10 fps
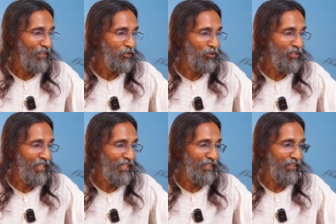
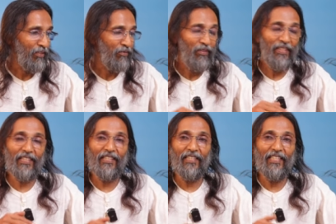associated
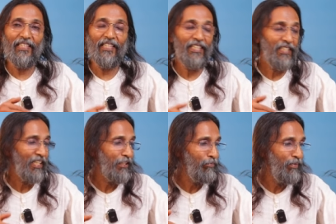with, in his
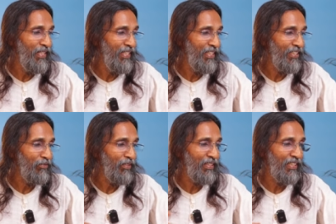
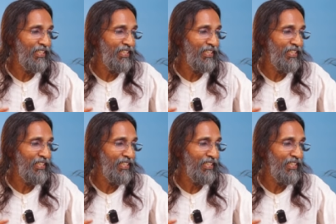experience with